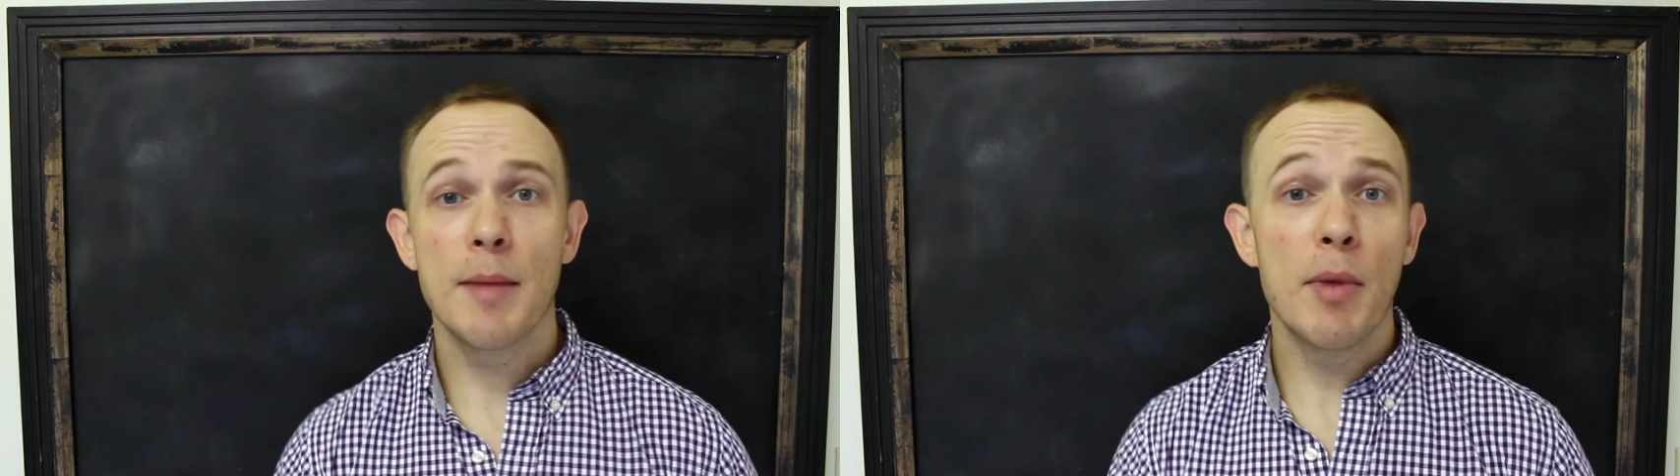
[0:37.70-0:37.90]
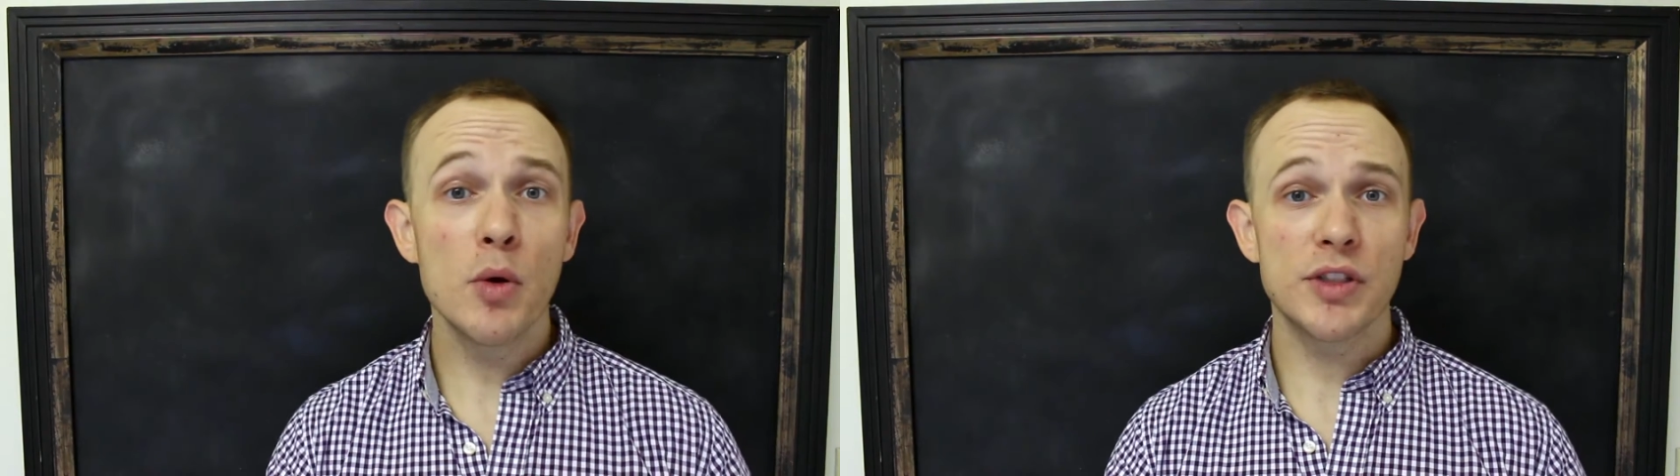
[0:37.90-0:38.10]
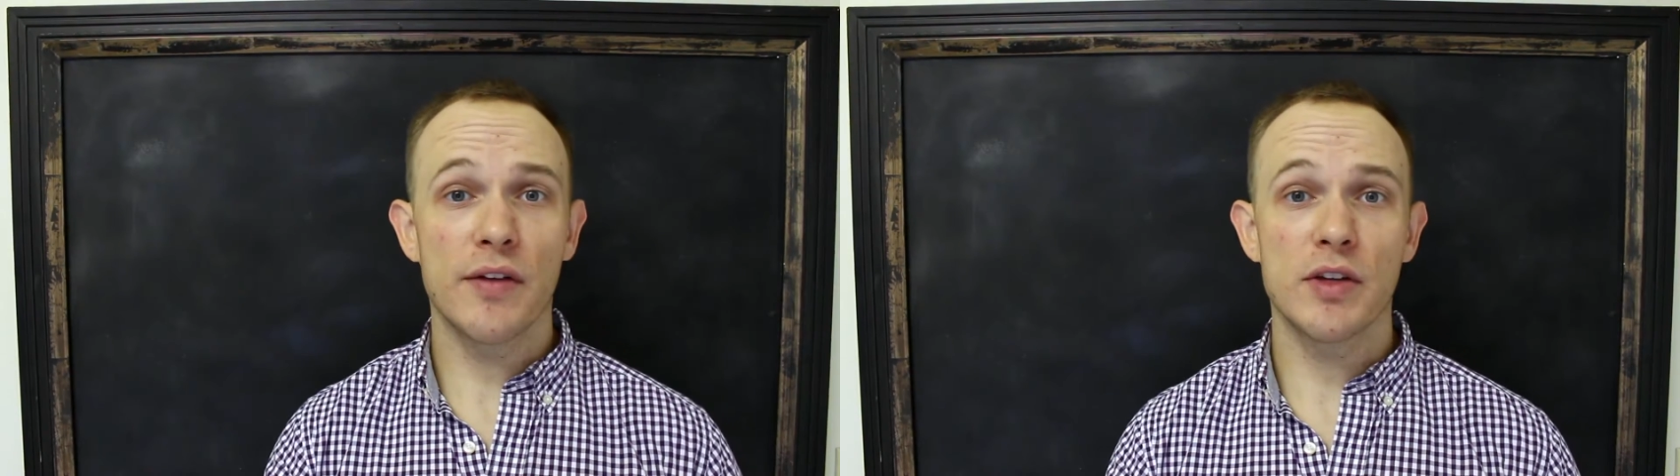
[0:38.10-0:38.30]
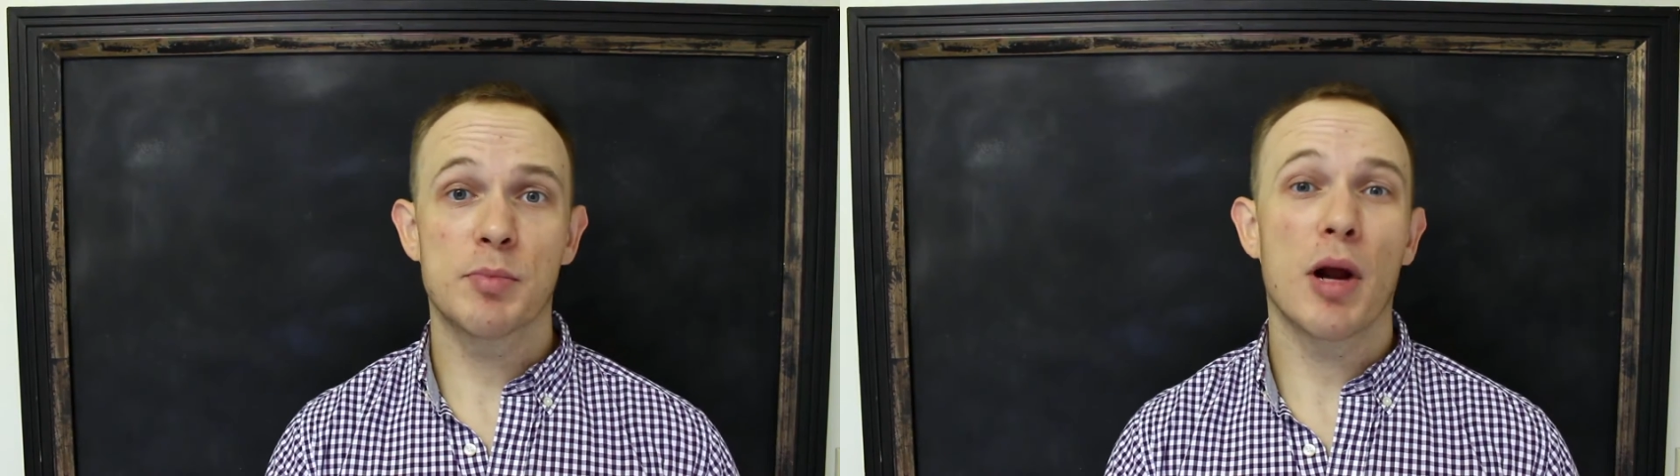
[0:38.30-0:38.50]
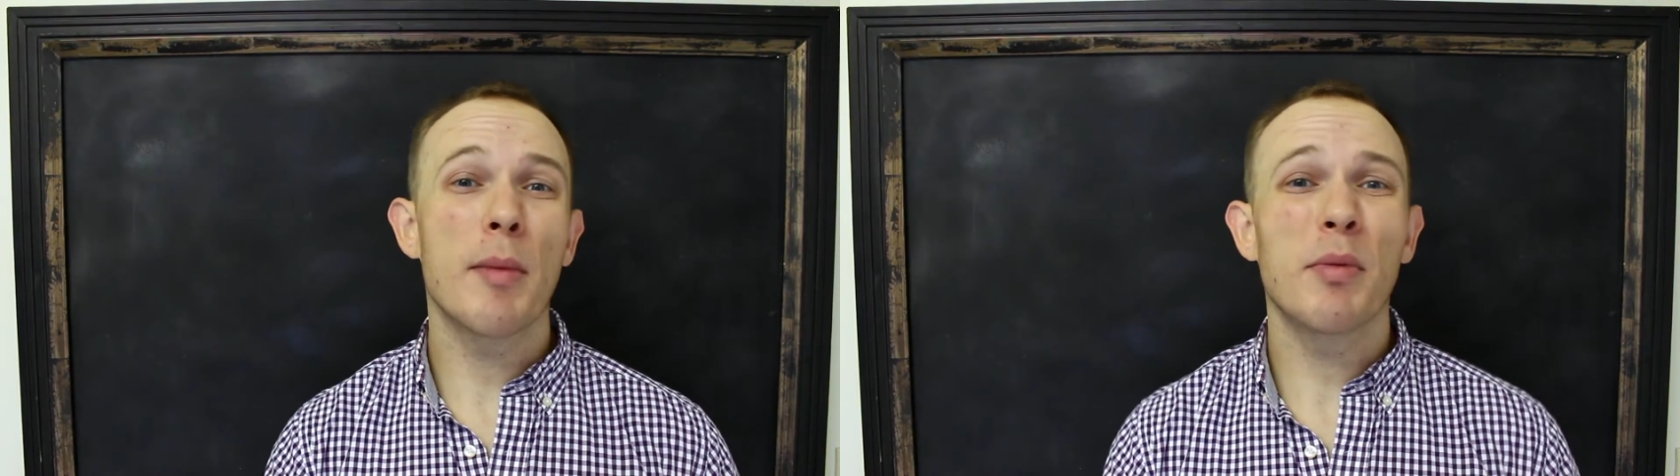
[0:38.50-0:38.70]
And most of us
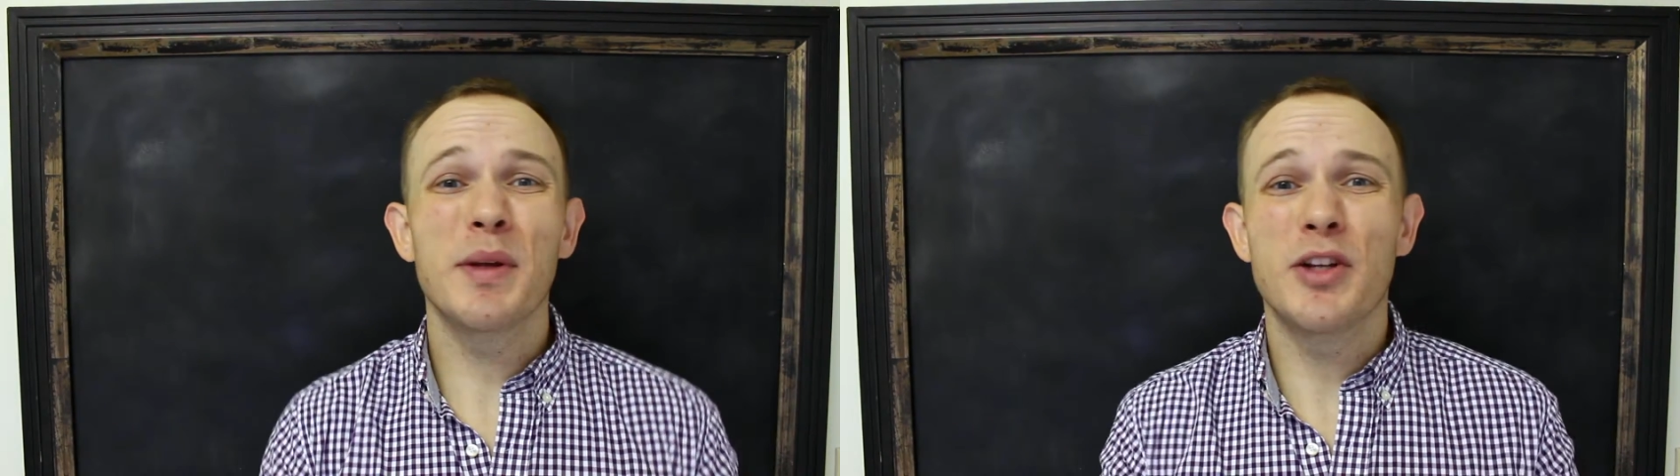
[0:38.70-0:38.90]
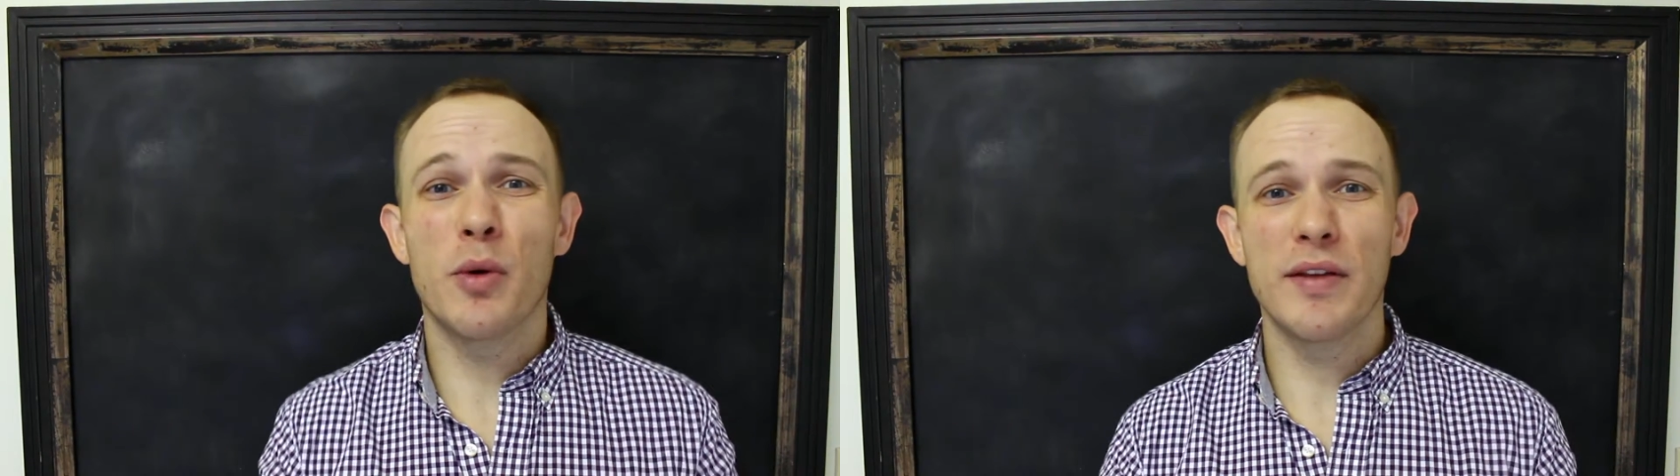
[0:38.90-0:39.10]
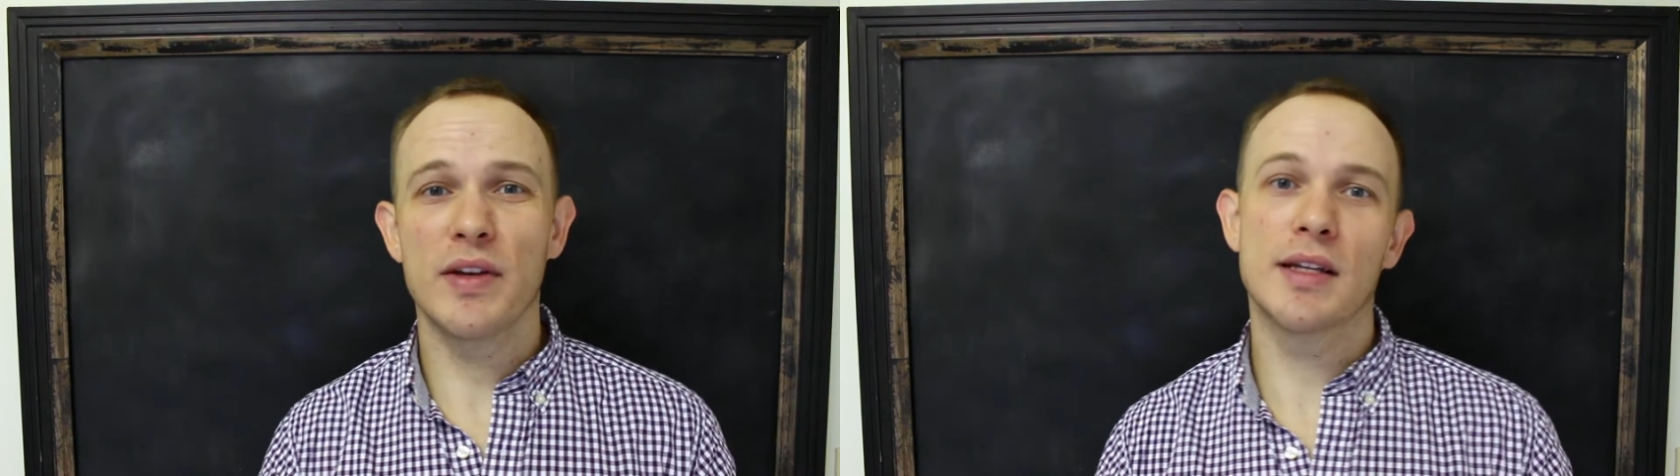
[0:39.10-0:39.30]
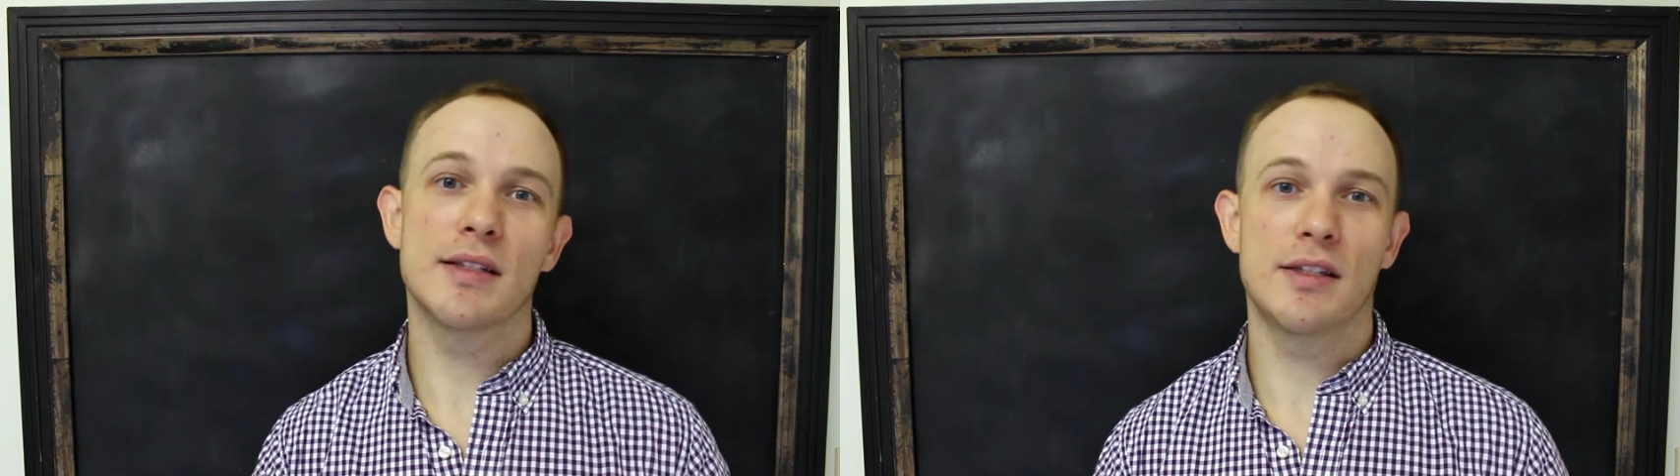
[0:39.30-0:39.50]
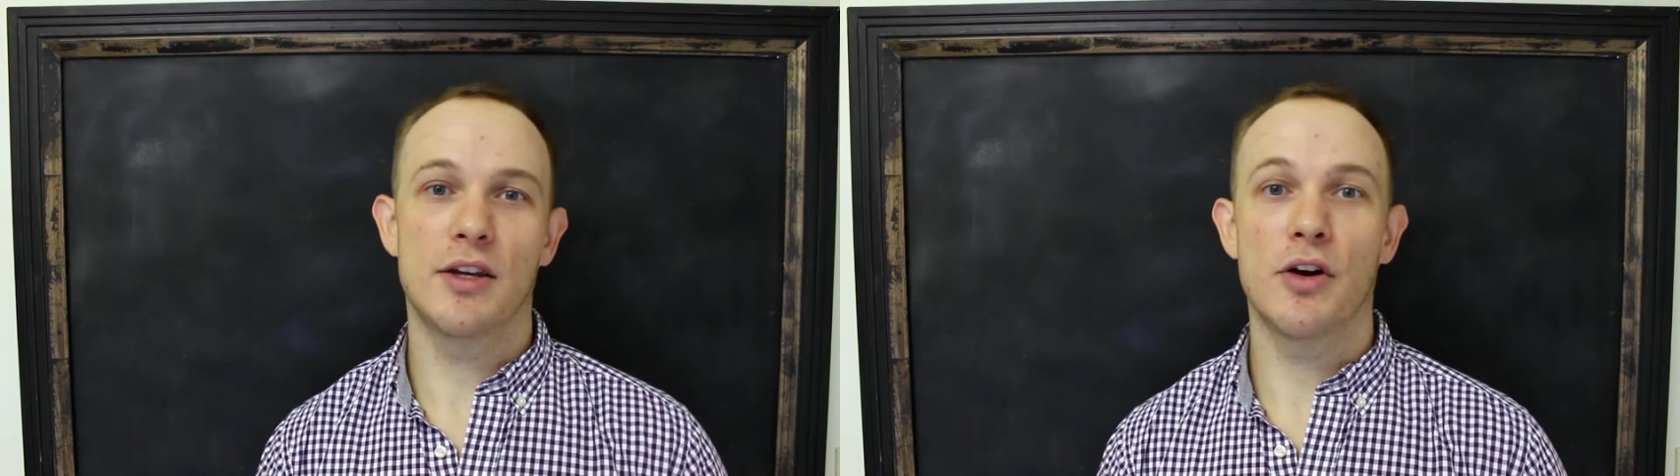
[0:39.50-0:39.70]
probably don't even
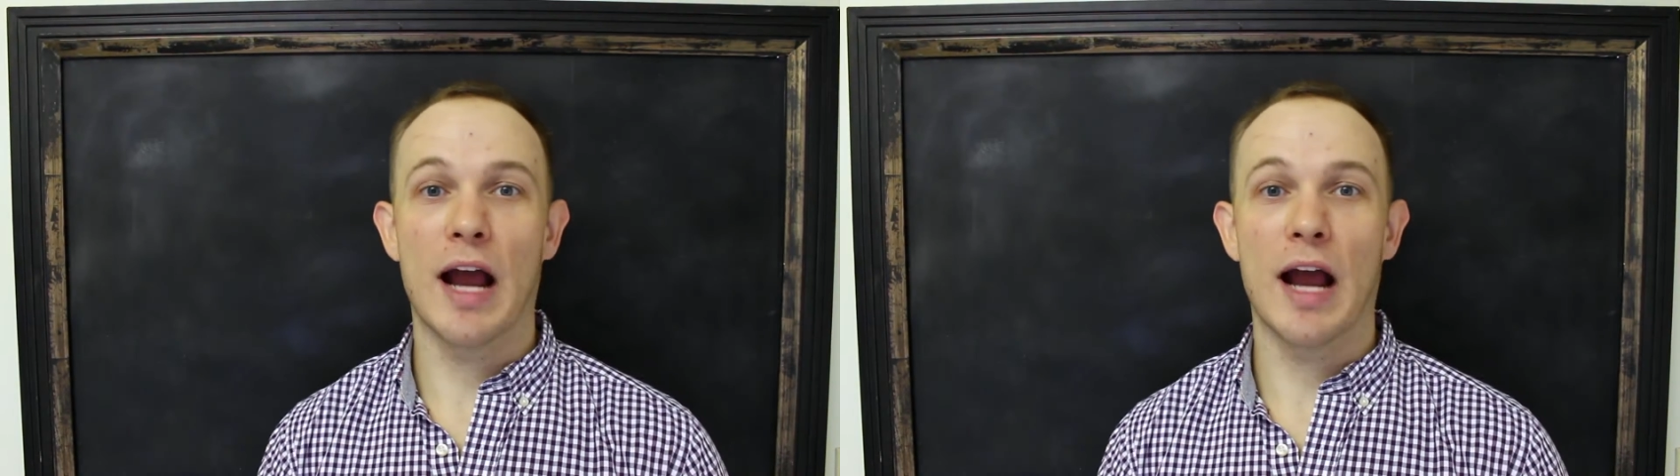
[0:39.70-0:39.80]
consider